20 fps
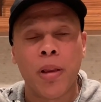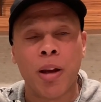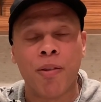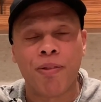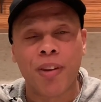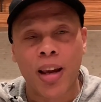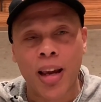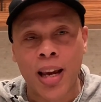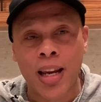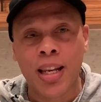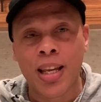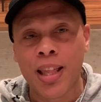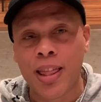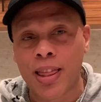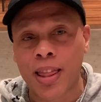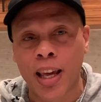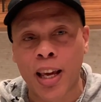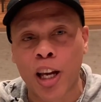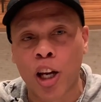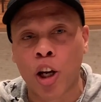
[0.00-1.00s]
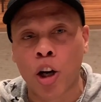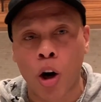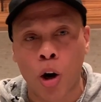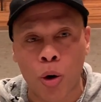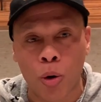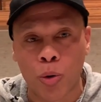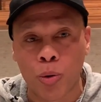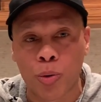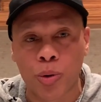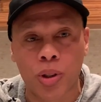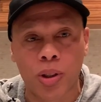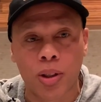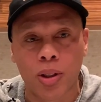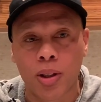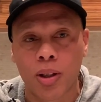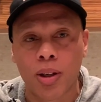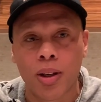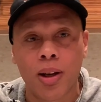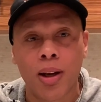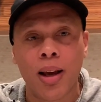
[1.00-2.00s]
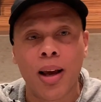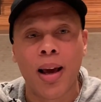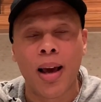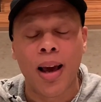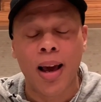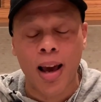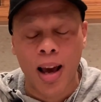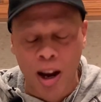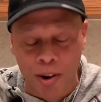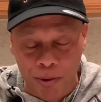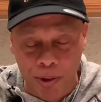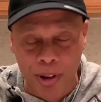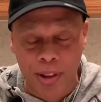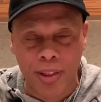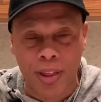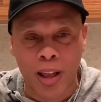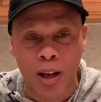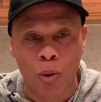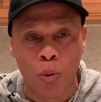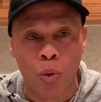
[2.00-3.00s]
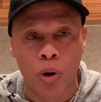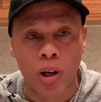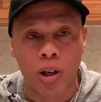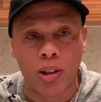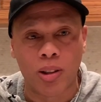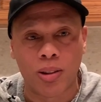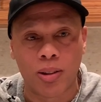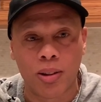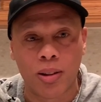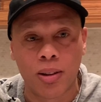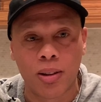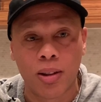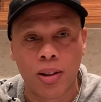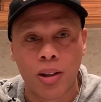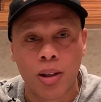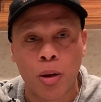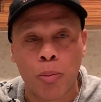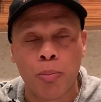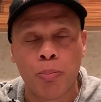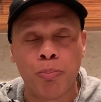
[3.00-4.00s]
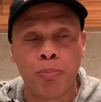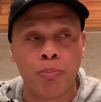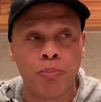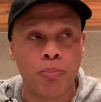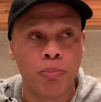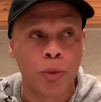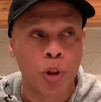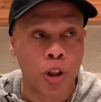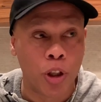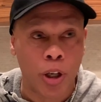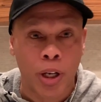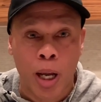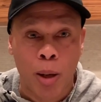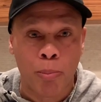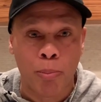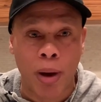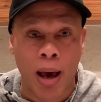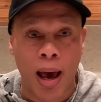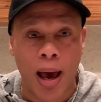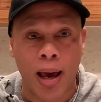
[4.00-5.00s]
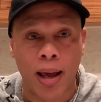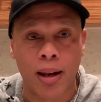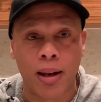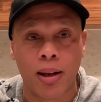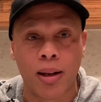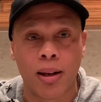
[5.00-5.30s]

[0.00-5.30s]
If anything goes, everything will. Good and bad.